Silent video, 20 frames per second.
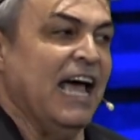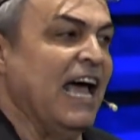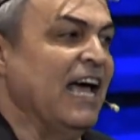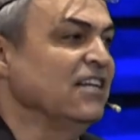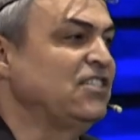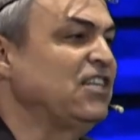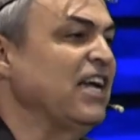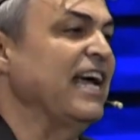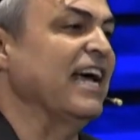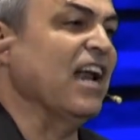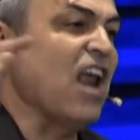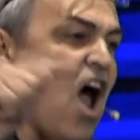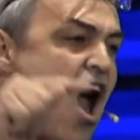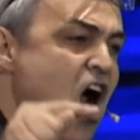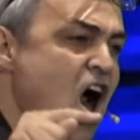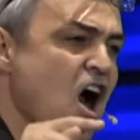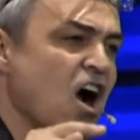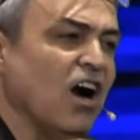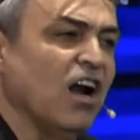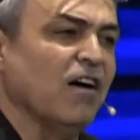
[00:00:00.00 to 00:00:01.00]
And she had
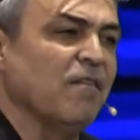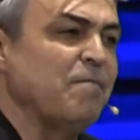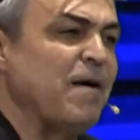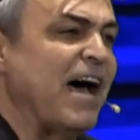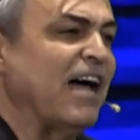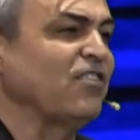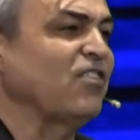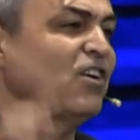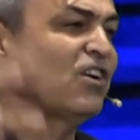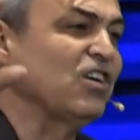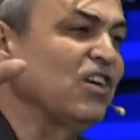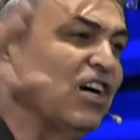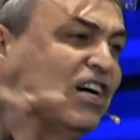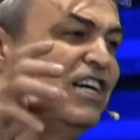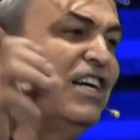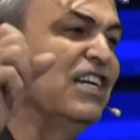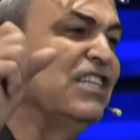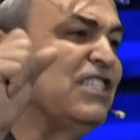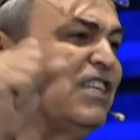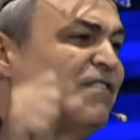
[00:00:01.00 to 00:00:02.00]
heard about the
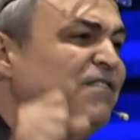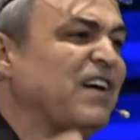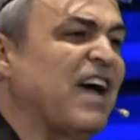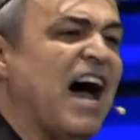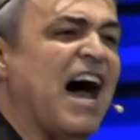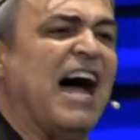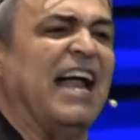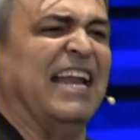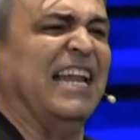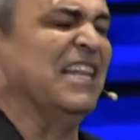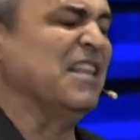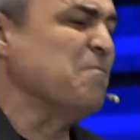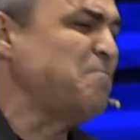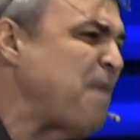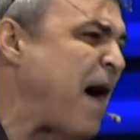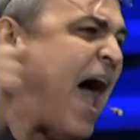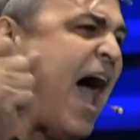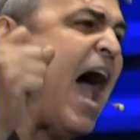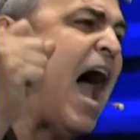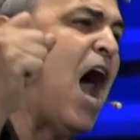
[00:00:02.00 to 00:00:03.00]
goodness of God and the
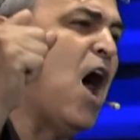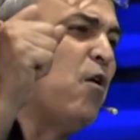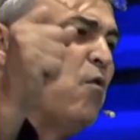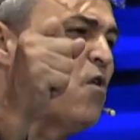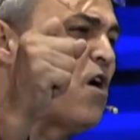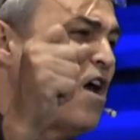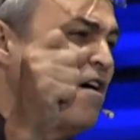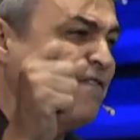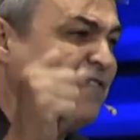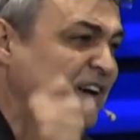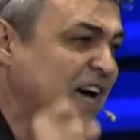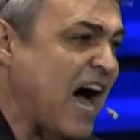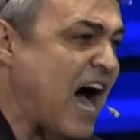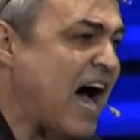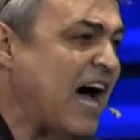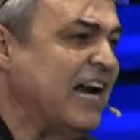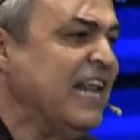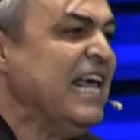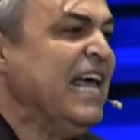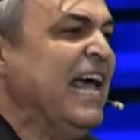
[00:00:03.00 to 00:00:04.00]
power of
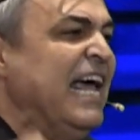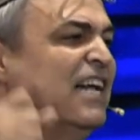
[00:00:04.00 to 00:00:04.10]
God.